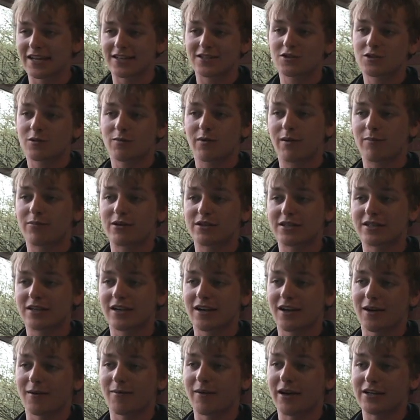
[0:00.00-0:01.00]
student body president,
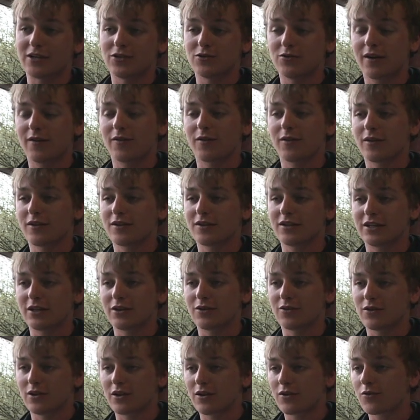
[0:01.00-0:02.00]
I do have
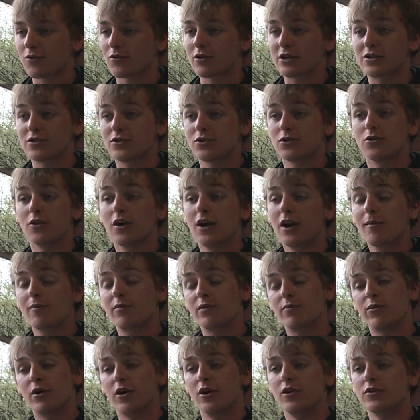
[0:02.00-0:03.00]
the authority
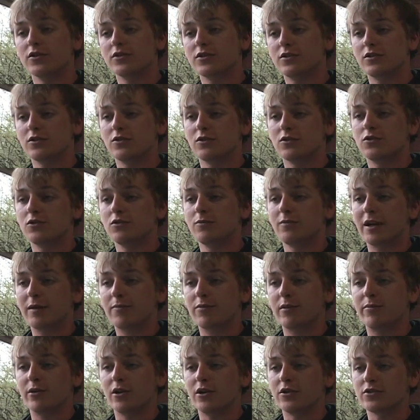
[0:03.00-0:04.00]
to make
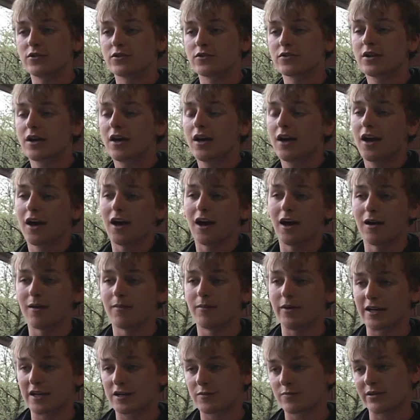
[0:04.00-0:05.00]
proposals,
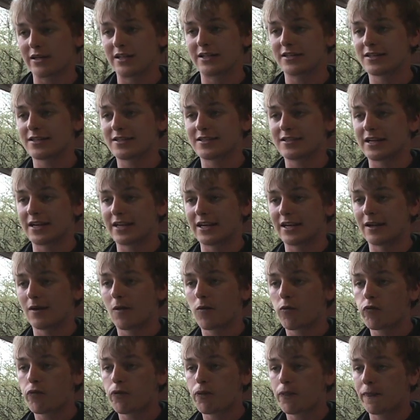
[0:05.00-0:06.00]
explain to Senate,
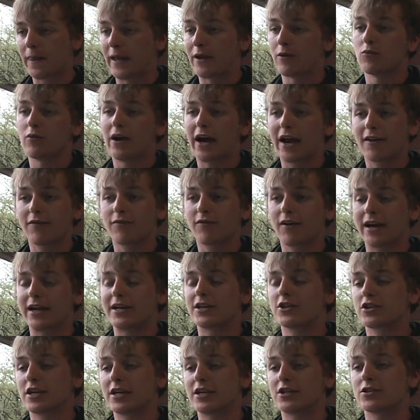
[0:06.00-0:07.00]
and ratify a
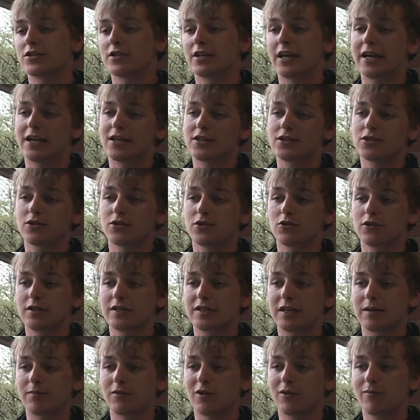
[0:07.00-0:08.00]
change in the ASUO Green
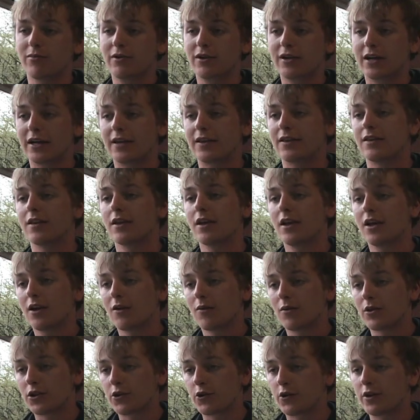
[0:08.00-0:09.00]
Tape Notebook. And
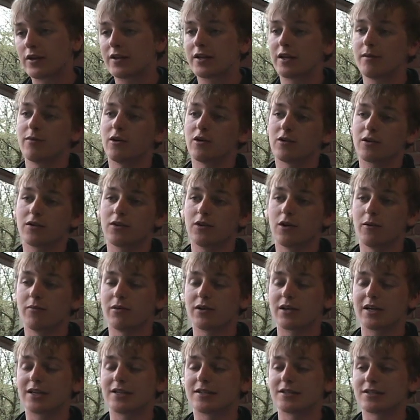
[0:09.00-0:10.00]
what the Green Tape
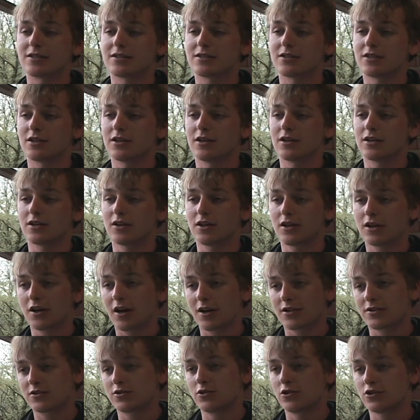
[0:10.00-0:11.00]
Notebook is the
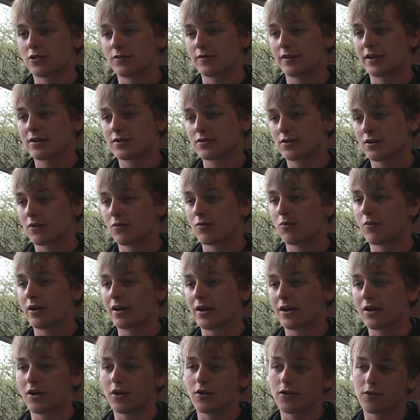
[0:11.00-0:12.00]
Constitution of the ASUO,
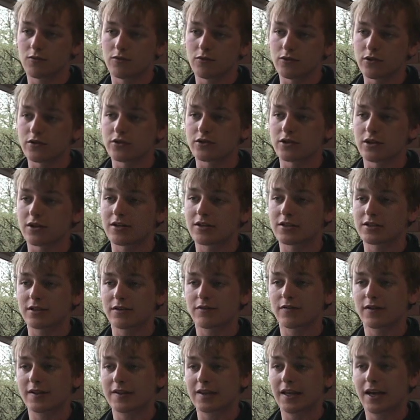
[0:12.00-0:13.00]
where all the rules are and
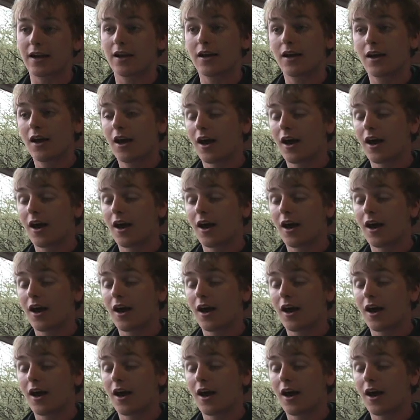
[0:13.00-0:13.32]
stuff like that.